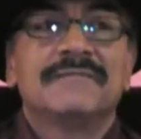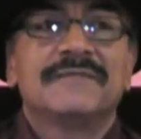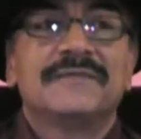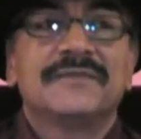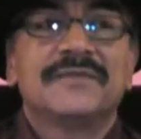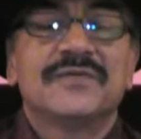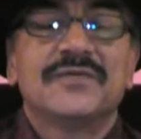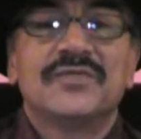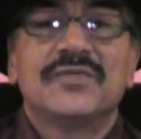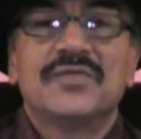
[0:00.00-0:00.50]

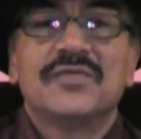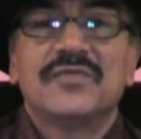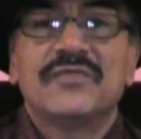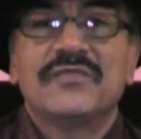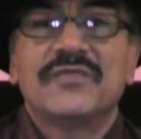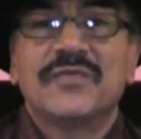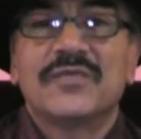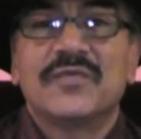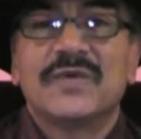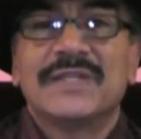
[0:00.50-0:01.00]
So
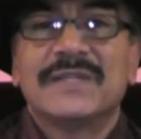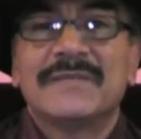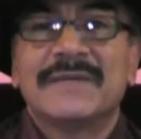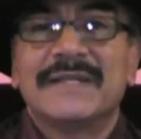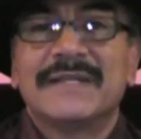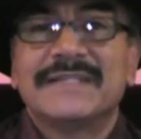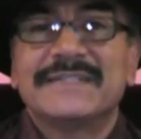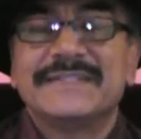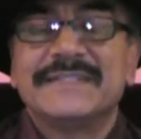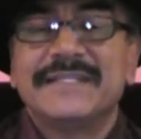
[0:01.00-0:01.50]
from
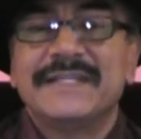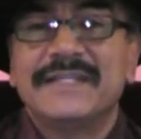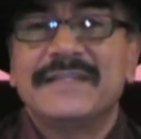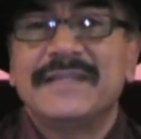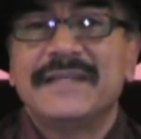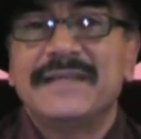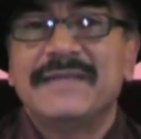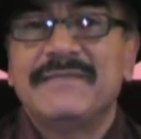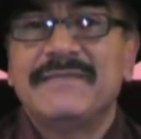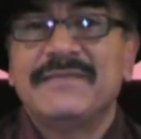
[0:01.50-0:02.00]
Guatemala City,
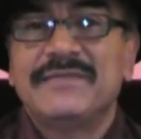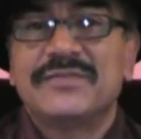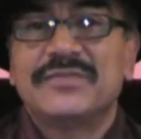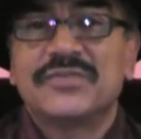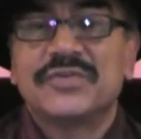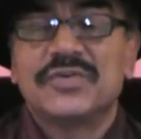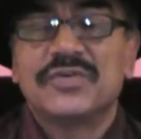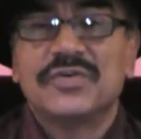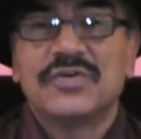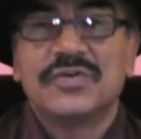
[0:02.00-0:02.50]
they
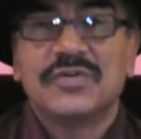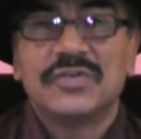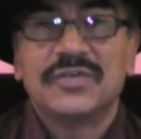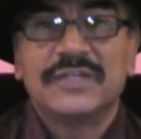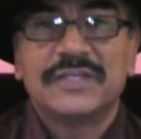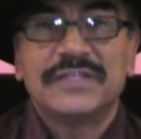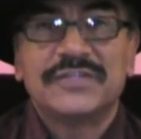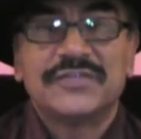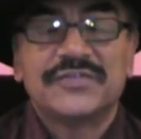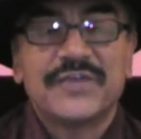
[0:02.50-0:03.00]
throw all
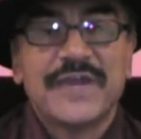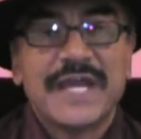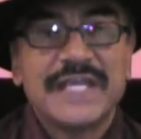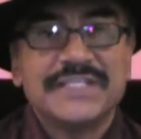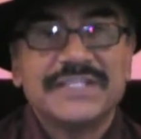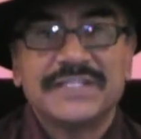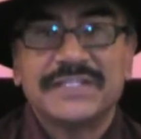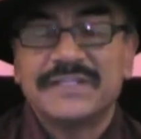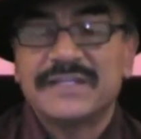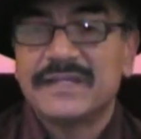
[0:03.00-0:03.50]
the
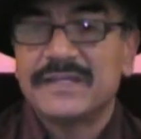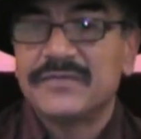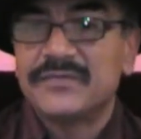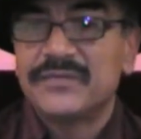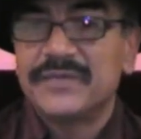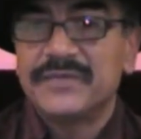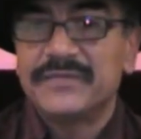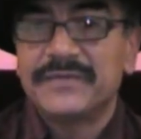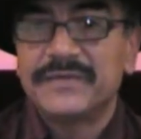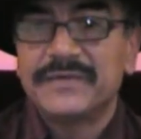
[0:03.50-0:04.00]
trash in that
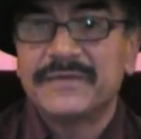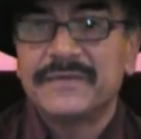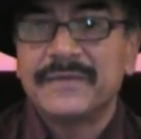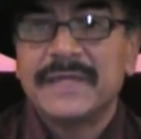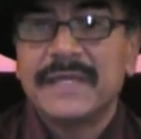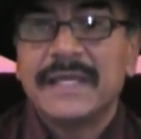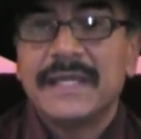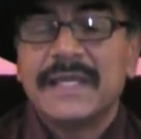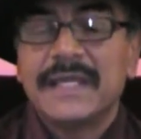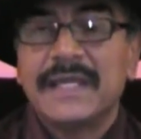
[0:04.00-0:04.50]
river.
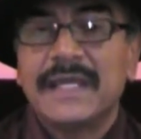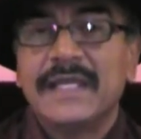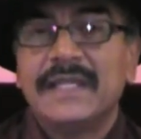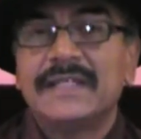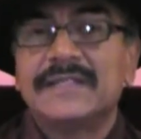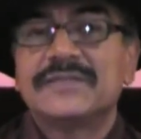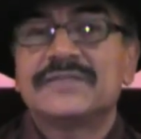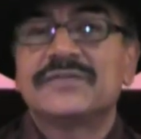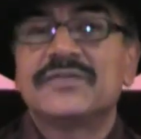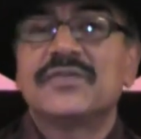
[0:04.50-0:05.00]

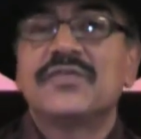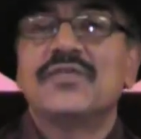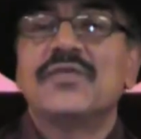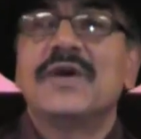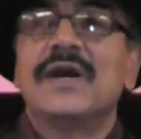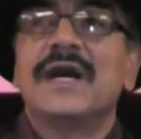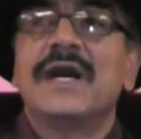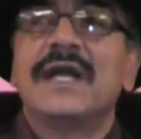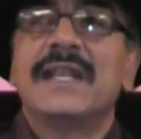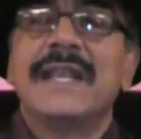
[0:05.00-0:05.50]
And
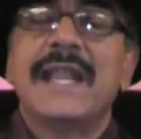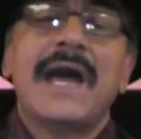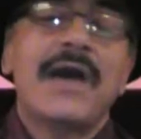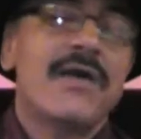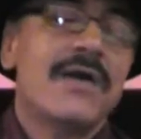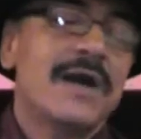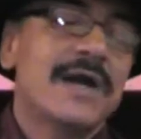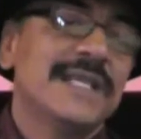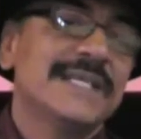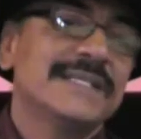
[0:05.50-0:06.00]
so
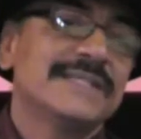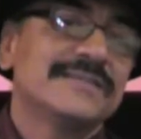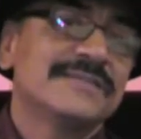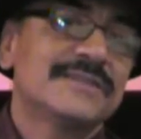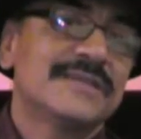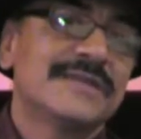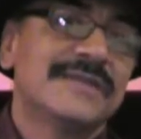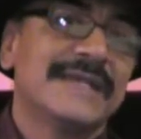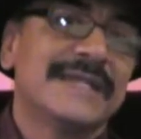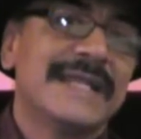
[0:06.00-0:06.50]
now I
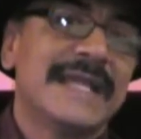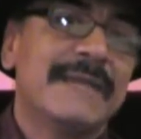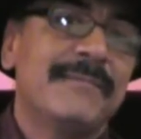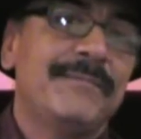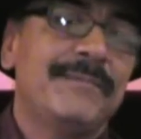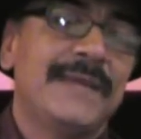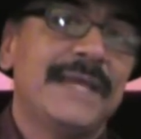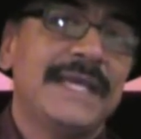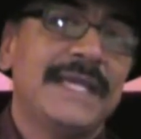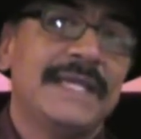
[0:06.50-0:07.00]
start a
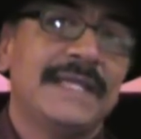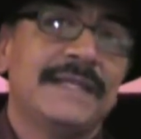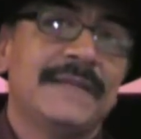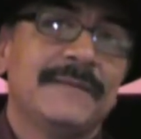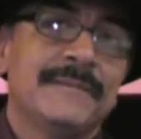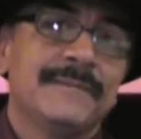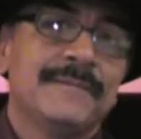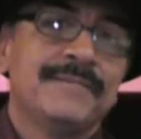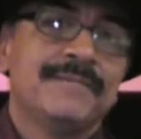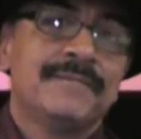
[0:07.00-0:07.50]
campaign
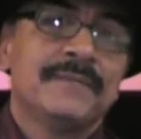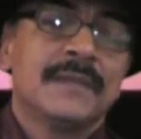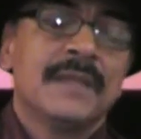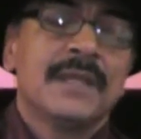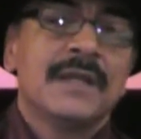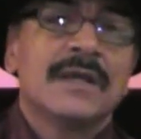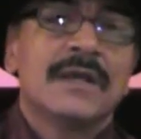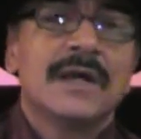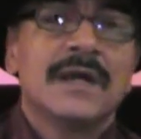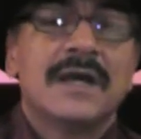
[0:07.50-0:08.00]

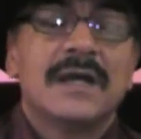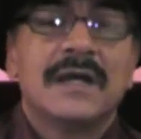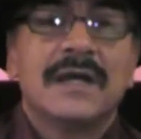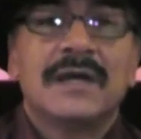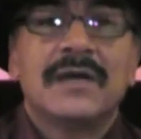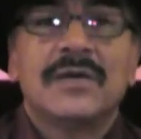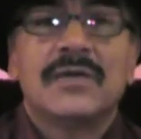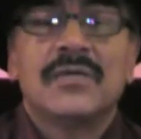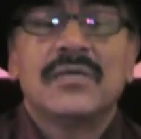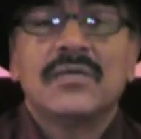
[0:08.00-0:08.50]

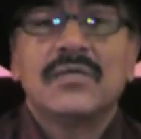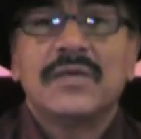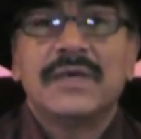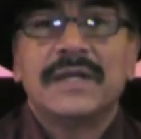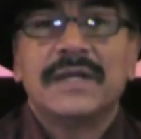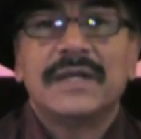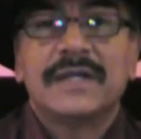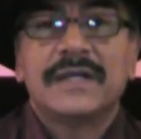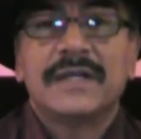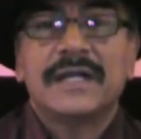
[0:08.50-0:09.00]

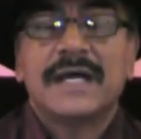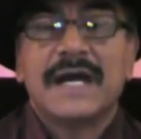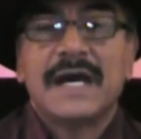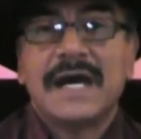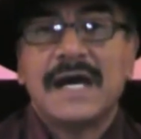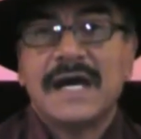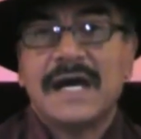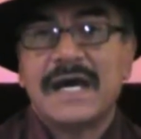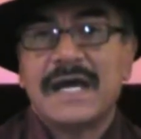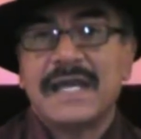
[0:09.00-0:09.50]
where
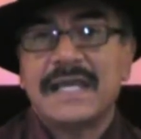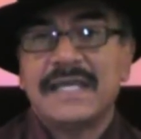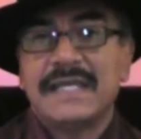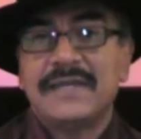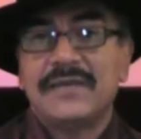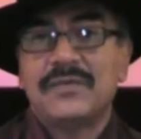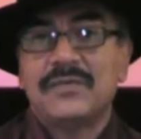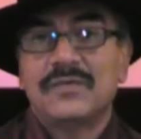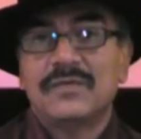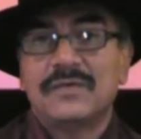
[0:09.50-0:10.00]

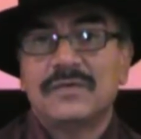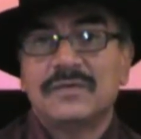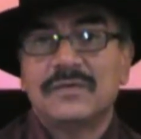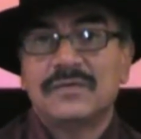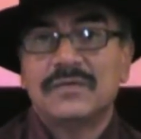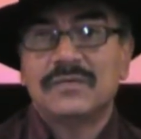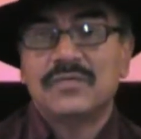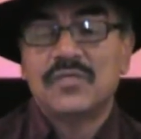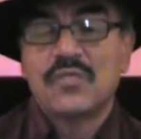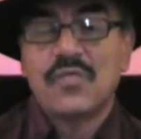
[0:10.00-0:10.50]
I
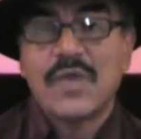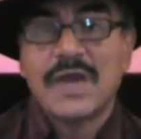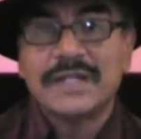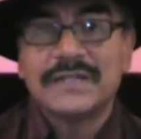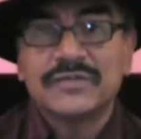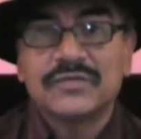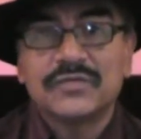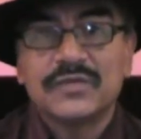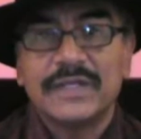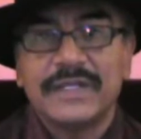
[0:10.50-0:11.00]

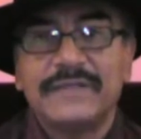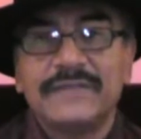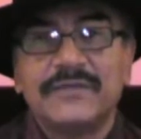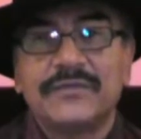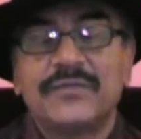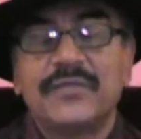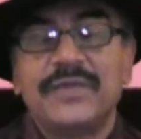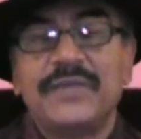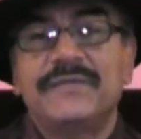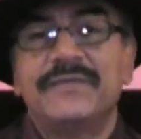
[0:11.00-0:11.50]
want to clean the
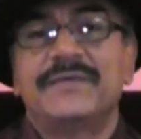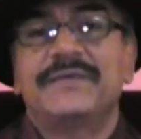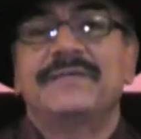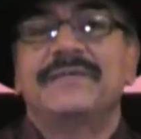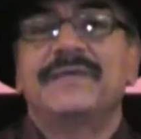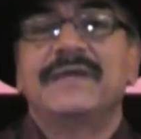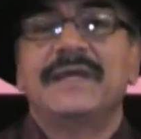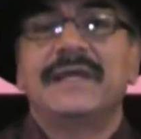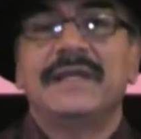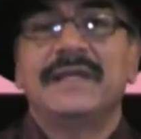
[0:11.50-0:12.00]
river.
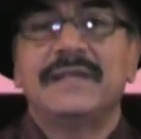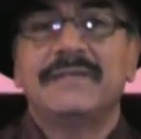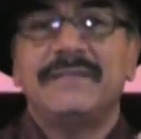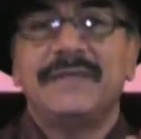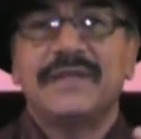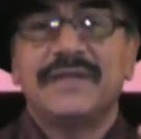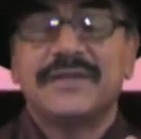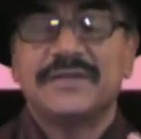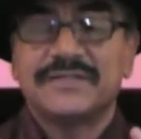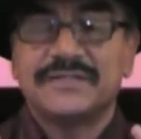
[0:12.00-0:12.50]
And
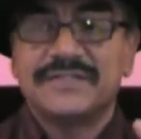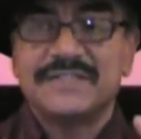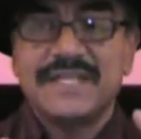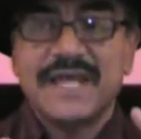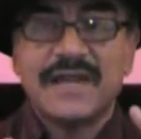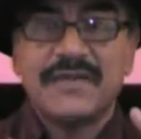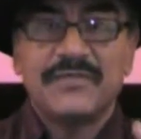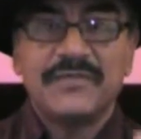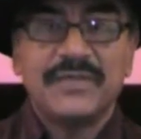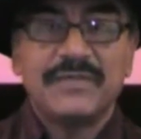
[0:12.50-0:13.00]
because
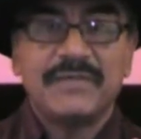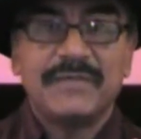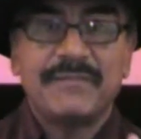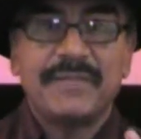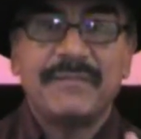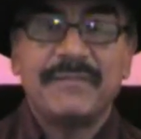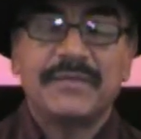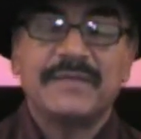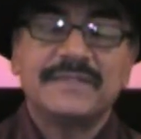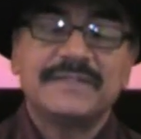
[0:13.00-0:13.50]
that river,
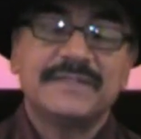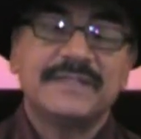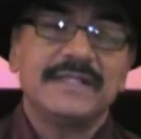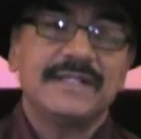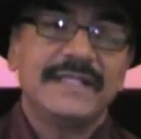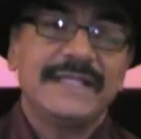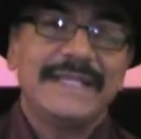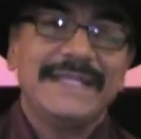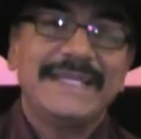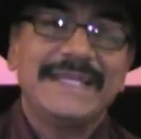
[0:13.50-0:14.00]
people are
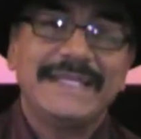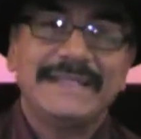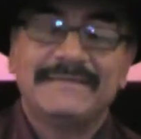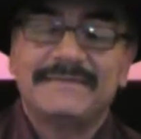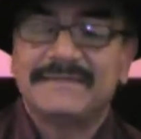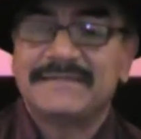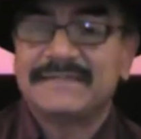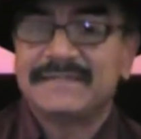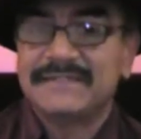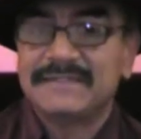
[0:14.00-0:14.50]
still eating